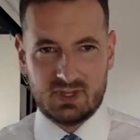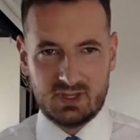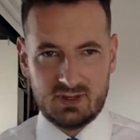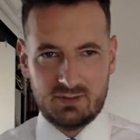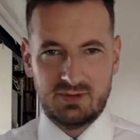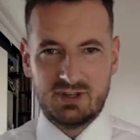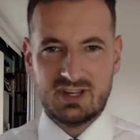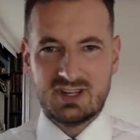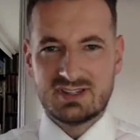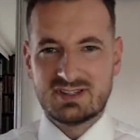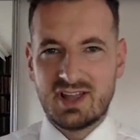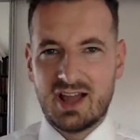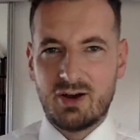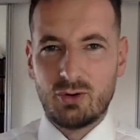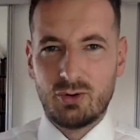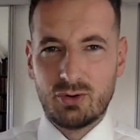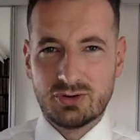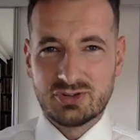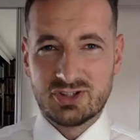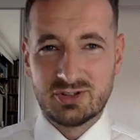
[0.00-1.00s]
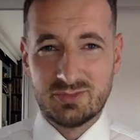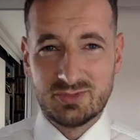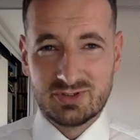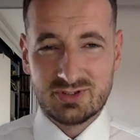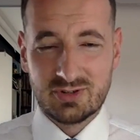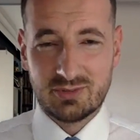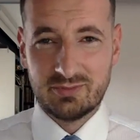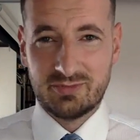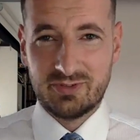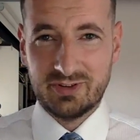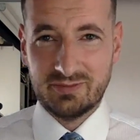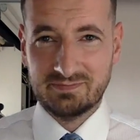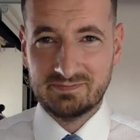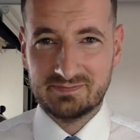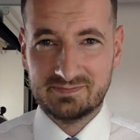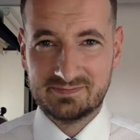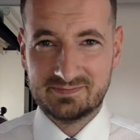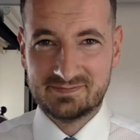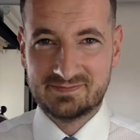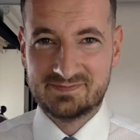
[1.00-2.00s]
I mean, is that awesome or something?
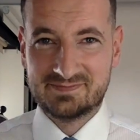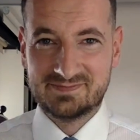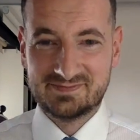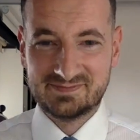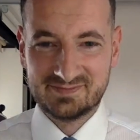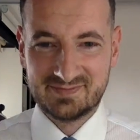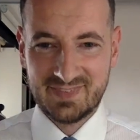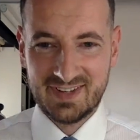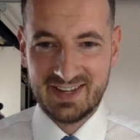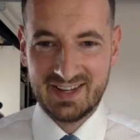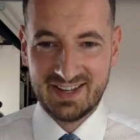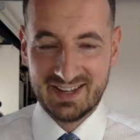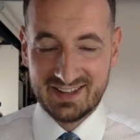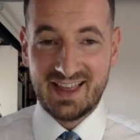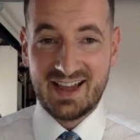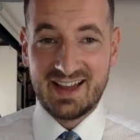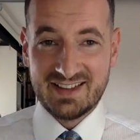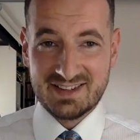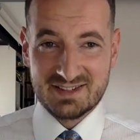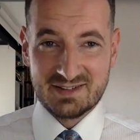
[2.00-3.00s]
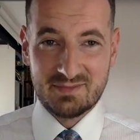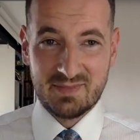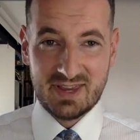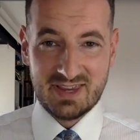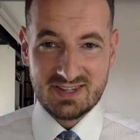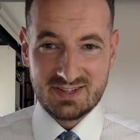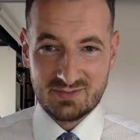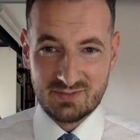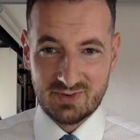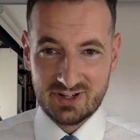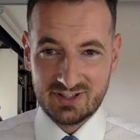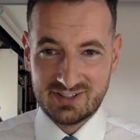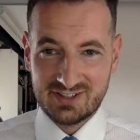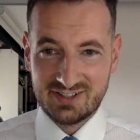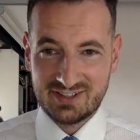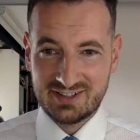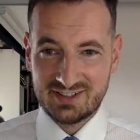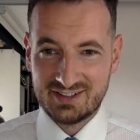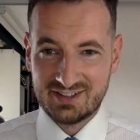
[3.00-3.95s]
That is amazing, right?